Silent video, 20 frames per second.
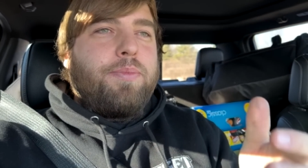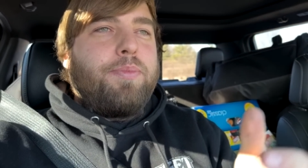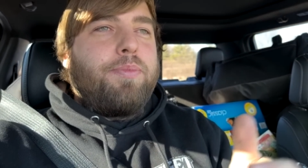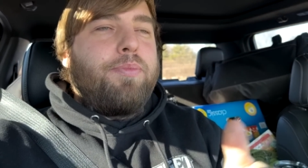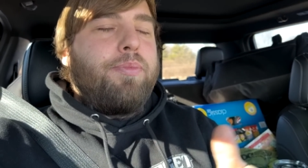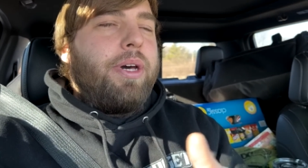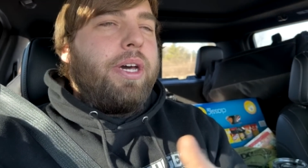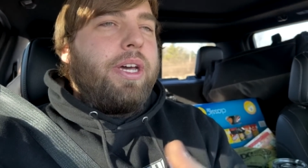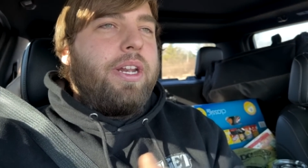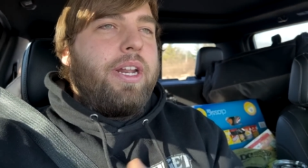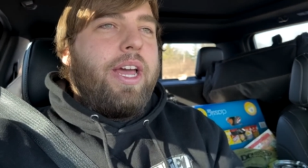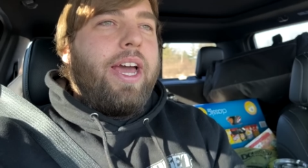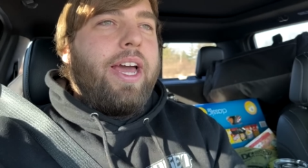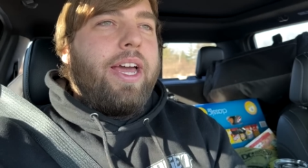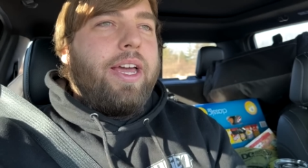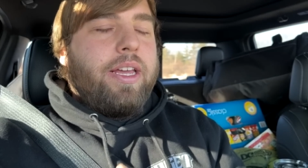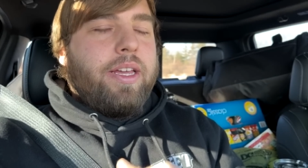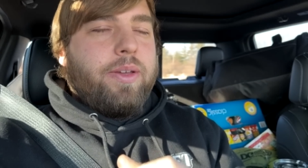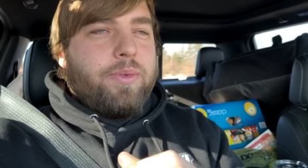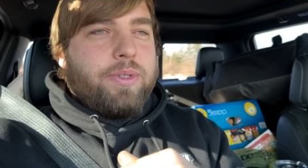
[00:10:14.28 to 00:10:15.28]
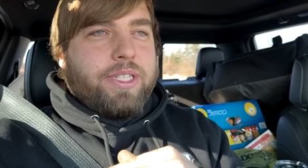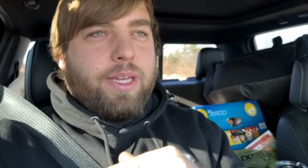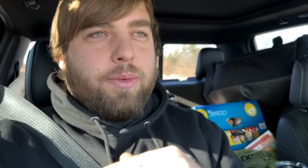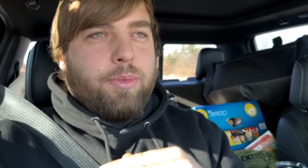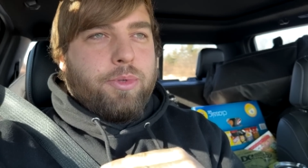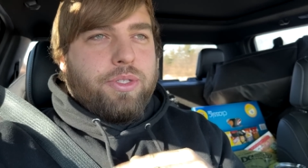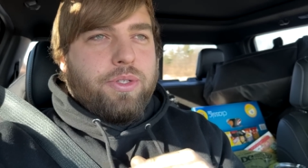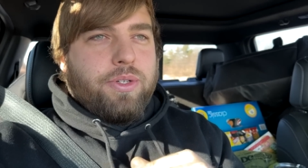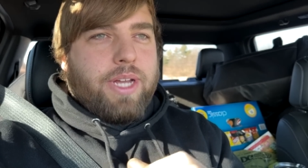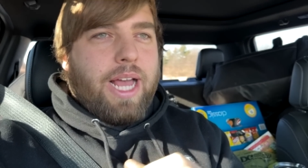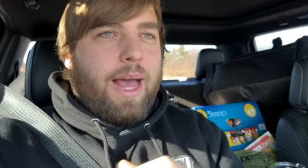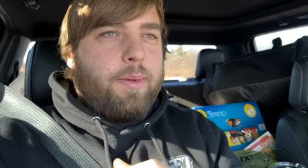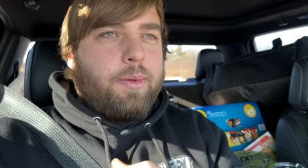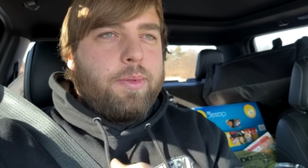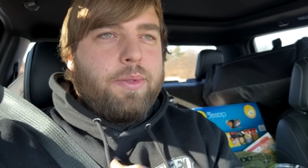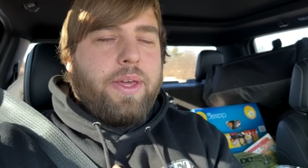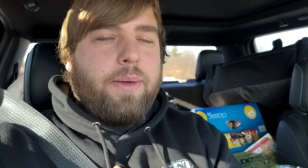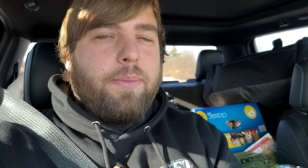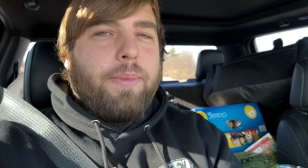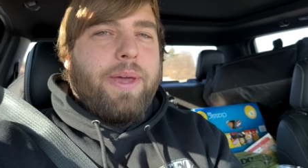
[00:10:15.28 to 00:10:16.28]
But I was able to cobble
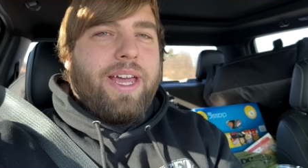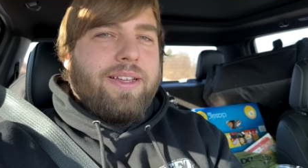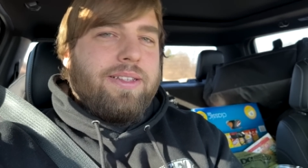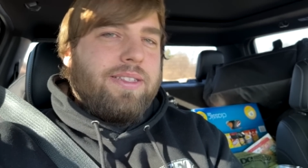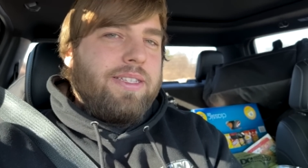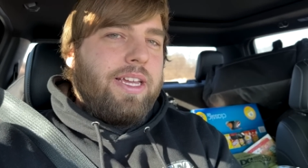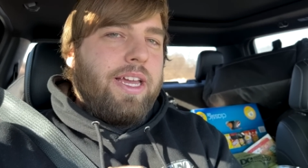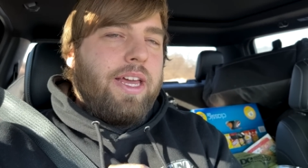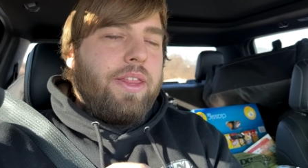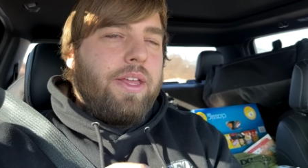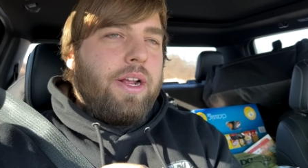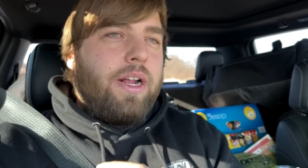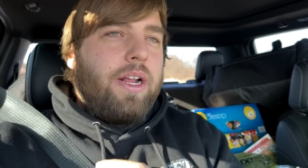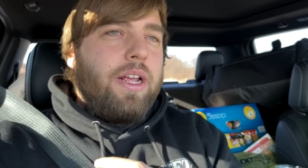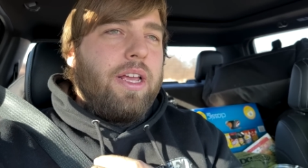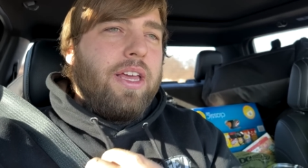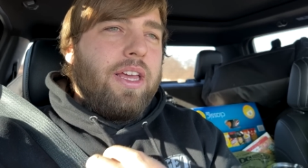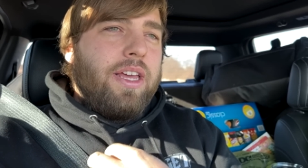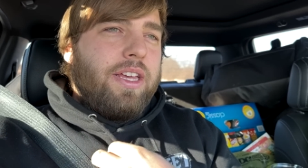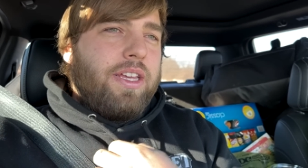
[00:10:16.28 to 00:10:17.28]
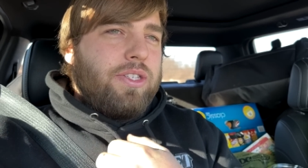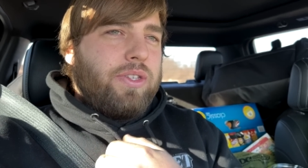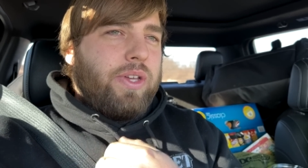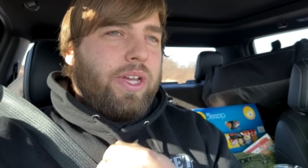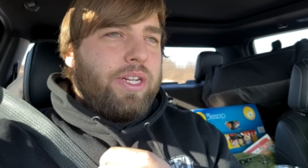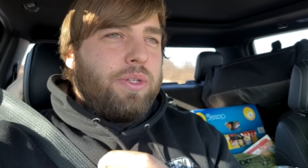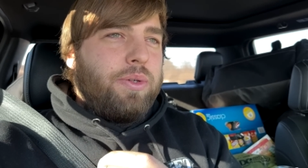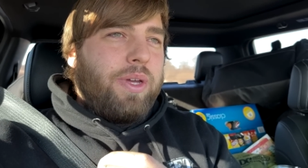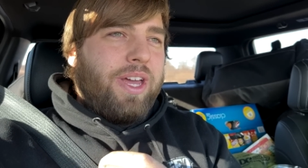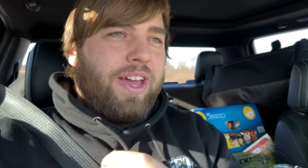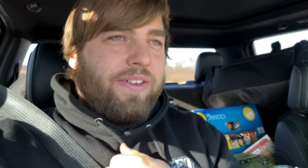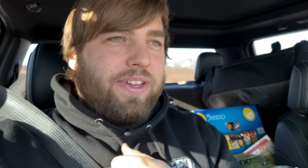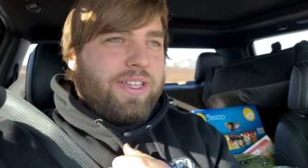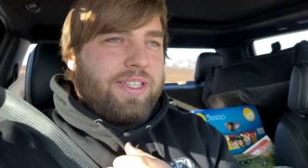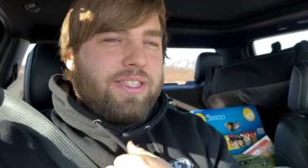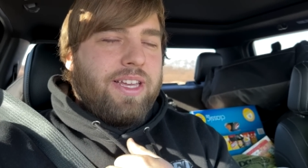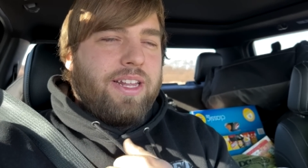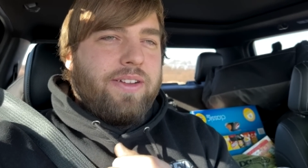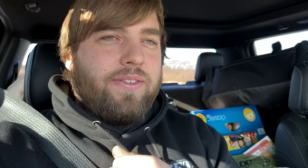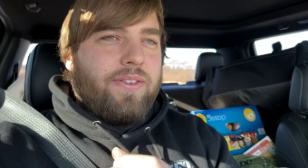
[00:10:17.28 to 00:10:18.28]
them back together. So I do have a
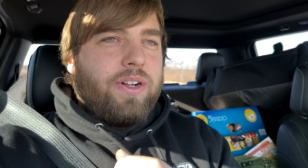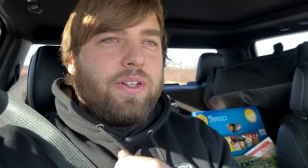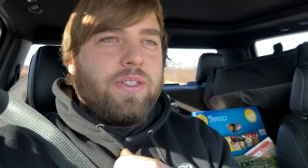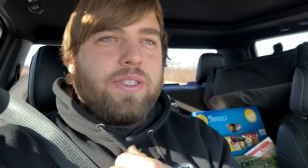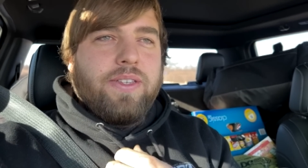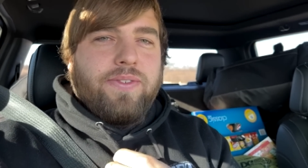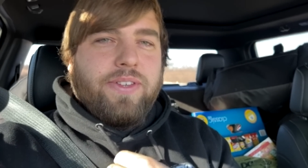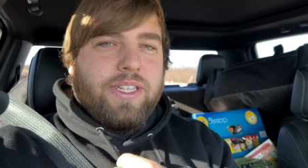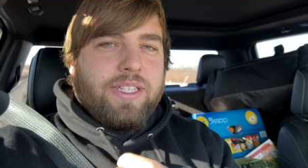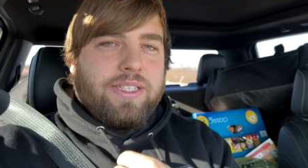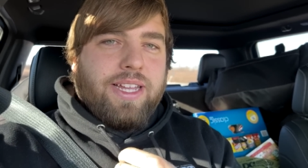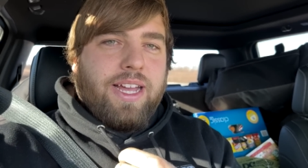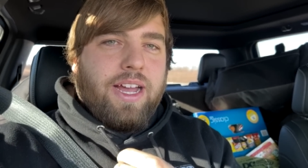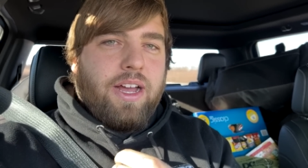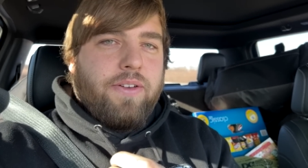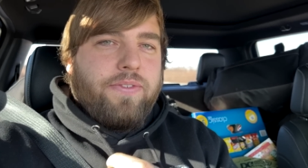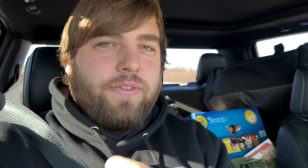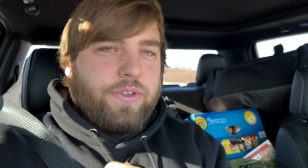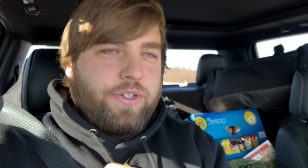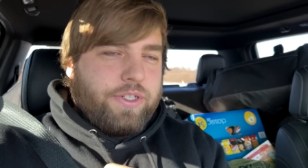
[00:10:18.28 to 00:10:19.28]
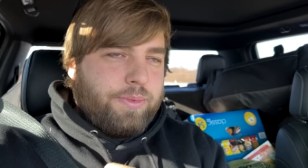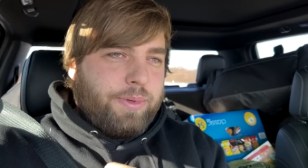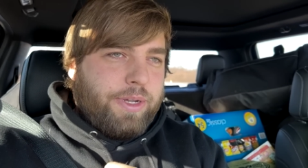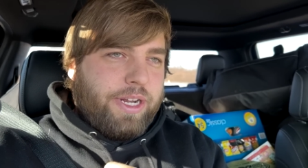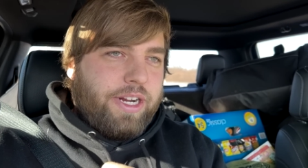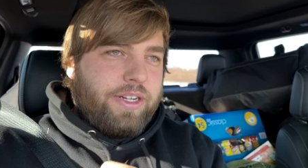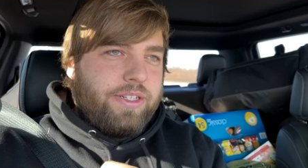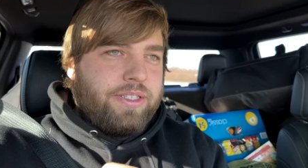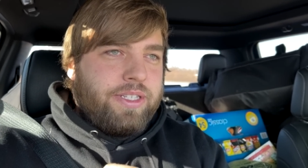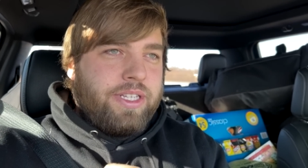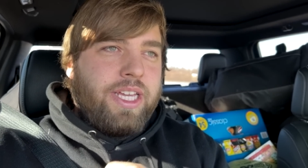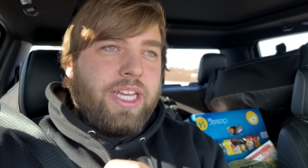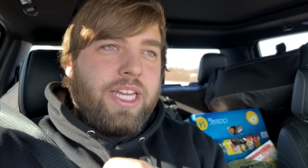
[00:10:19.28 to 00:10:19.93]
set of RCVs now for spares.